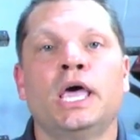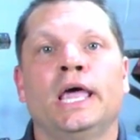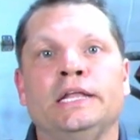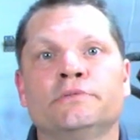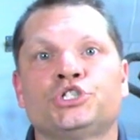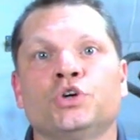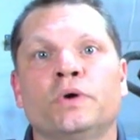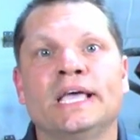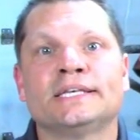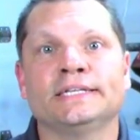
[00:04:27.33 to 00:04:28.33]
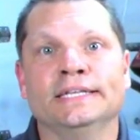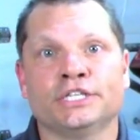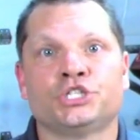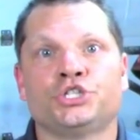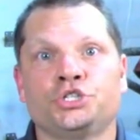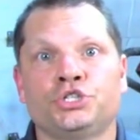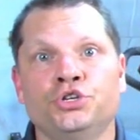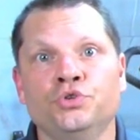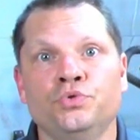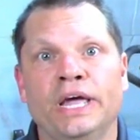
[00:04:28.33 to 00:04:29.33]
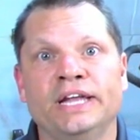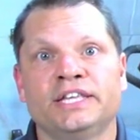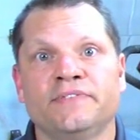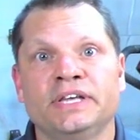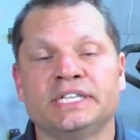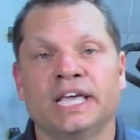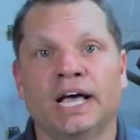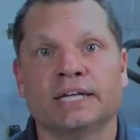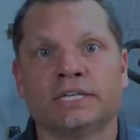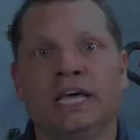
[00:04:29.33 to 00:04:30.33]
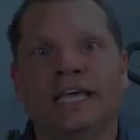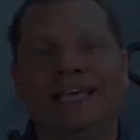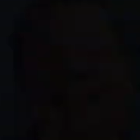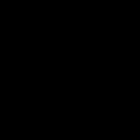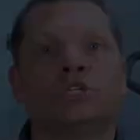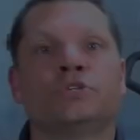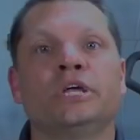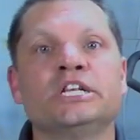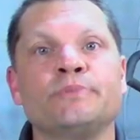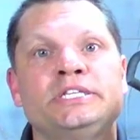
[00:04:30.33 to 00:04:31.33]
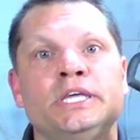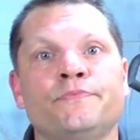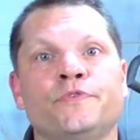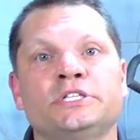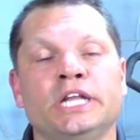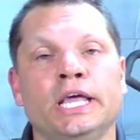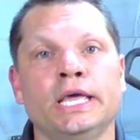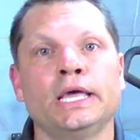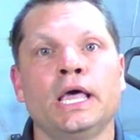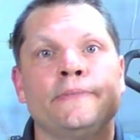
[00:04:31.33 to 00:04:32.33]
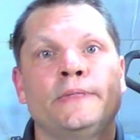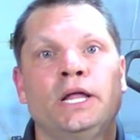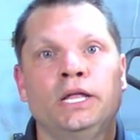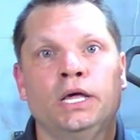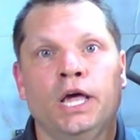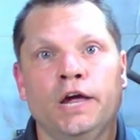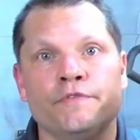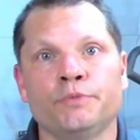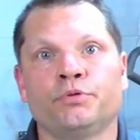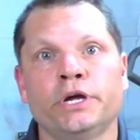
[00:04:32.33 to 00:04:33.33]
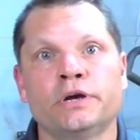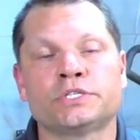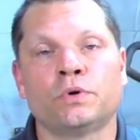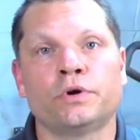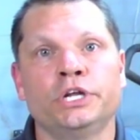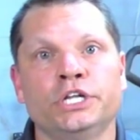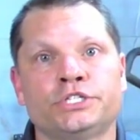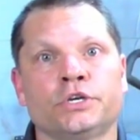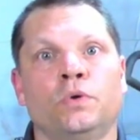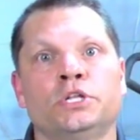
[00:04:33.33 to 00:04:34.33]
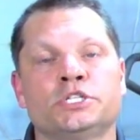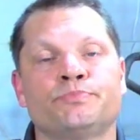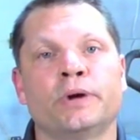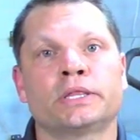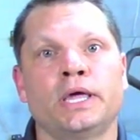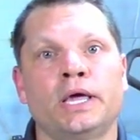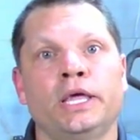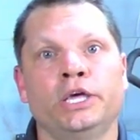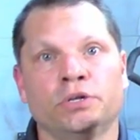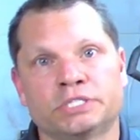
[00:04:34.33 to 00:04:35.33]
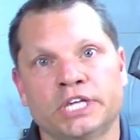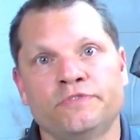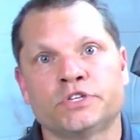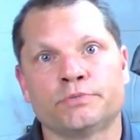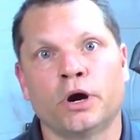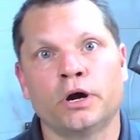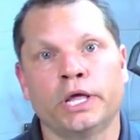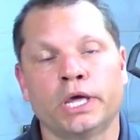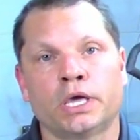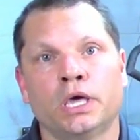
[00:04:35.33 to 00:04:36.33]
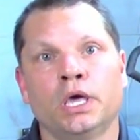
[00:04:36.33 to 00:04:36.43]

and he was showcasing his two A T Vs he has. He has. So that is my tip for today. That every Polaris owner needs to go and inspect that. It'll save you some heartache.